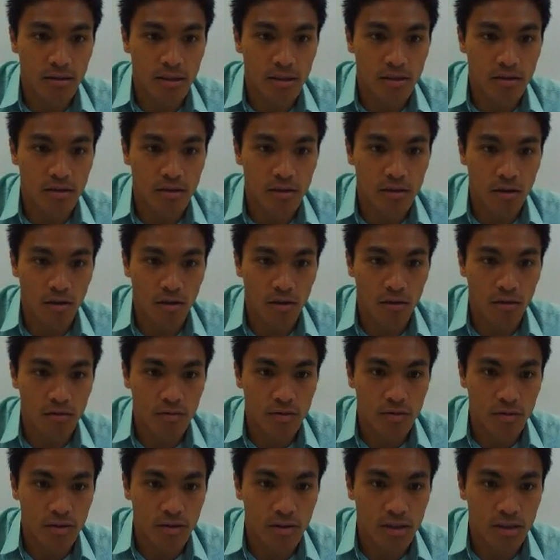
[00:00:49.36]
dissolved,
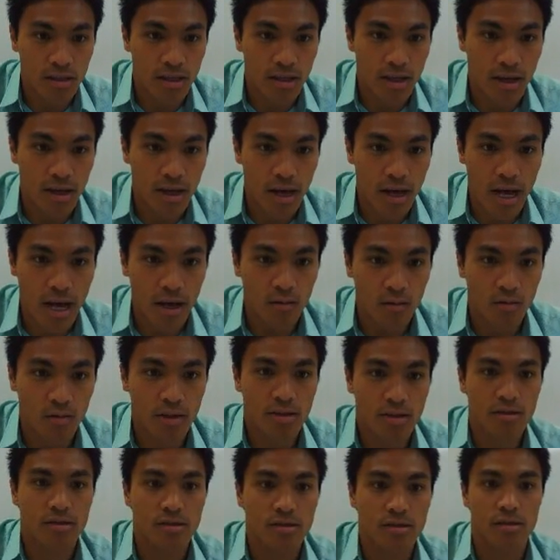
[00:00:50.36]
so it's in
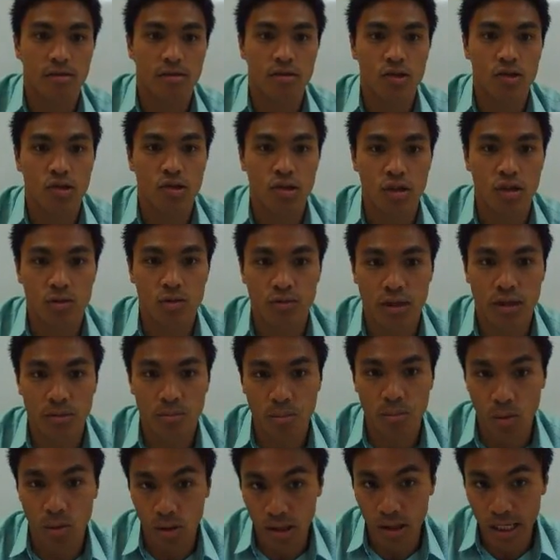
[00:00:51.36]
aqueous solution because we
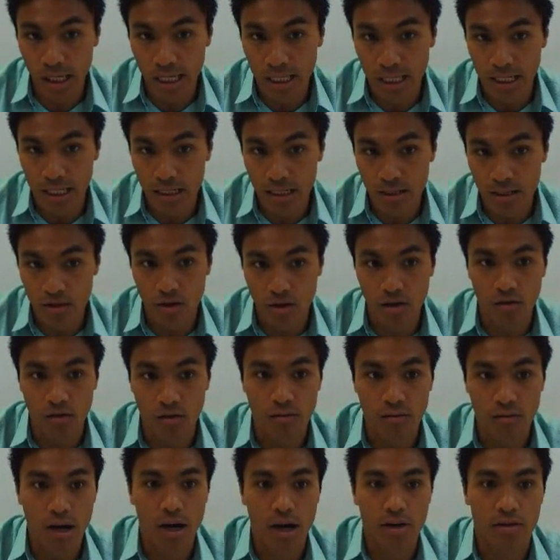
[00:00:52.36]
completely dissolve
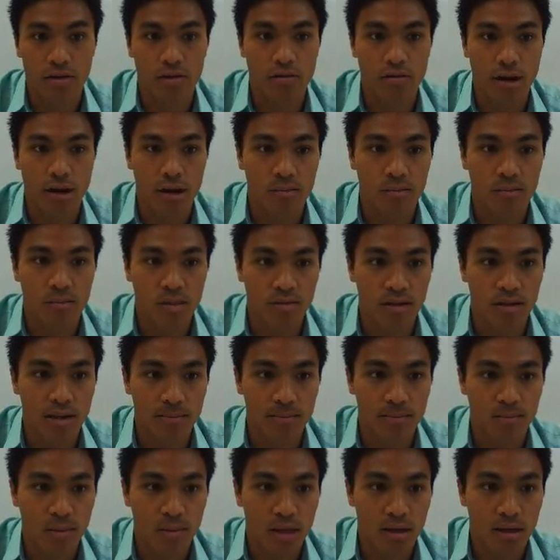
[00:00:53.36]
100 grams of
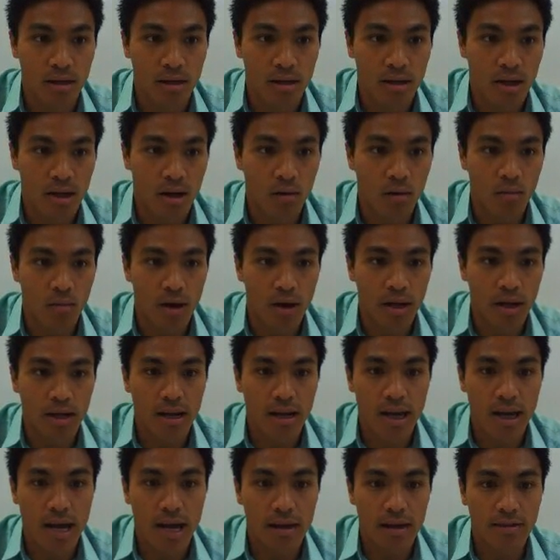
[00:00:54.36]
it, and we're
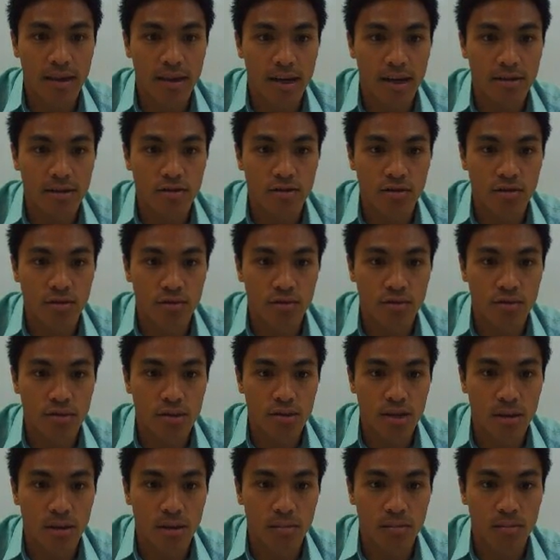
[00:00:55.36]
going to add that to
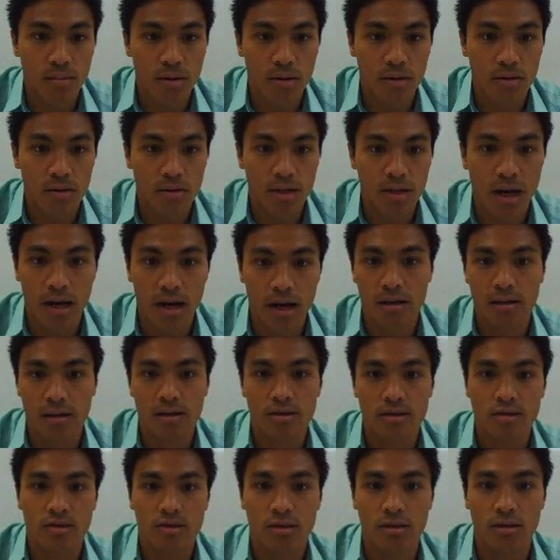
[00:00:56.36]
some
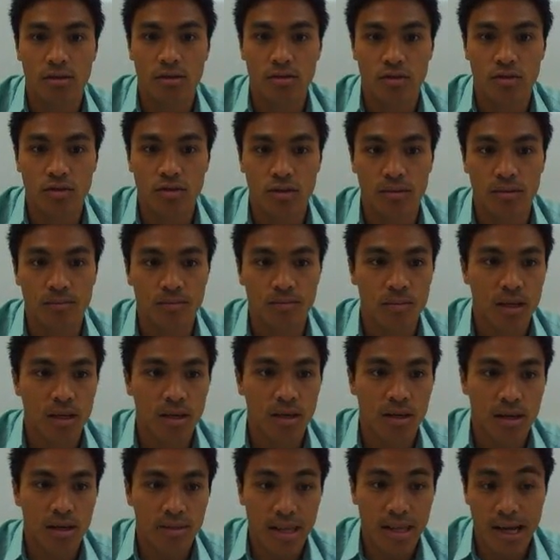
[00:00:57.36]
colorless solution.
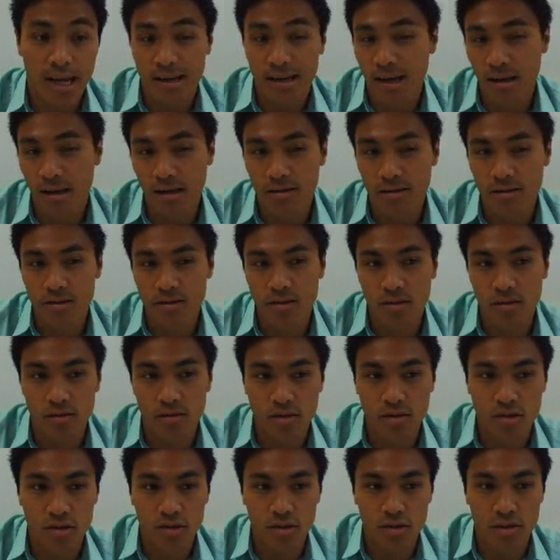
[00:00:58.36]
That colorless
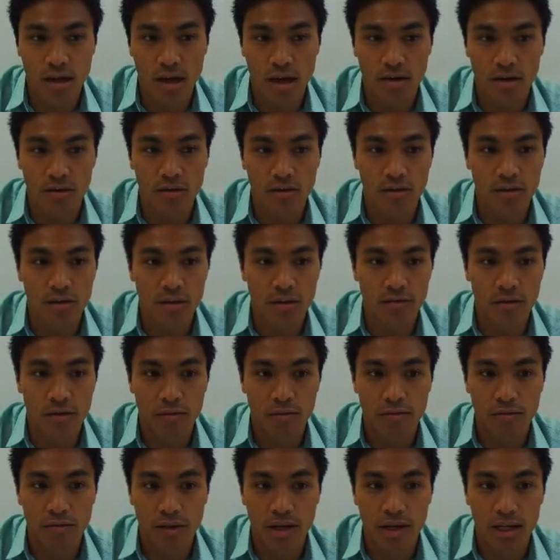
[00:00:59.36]
solution, I don't know if you
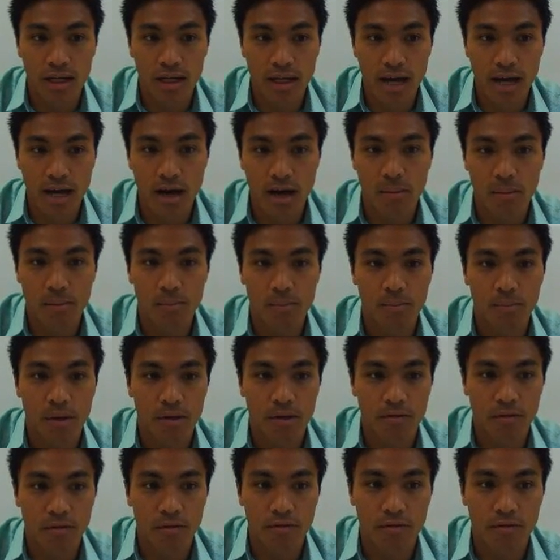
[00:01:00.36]
figured it out, but if you